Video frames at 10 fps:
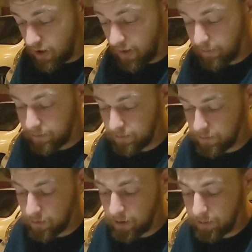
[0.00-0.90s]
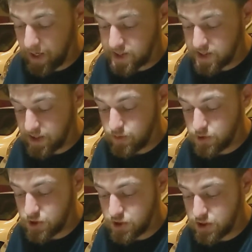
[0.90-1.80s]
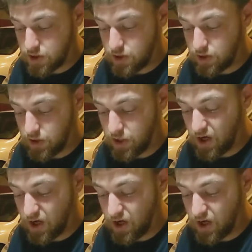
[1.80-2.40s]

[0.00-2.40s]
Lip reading: I'm guessing it was just all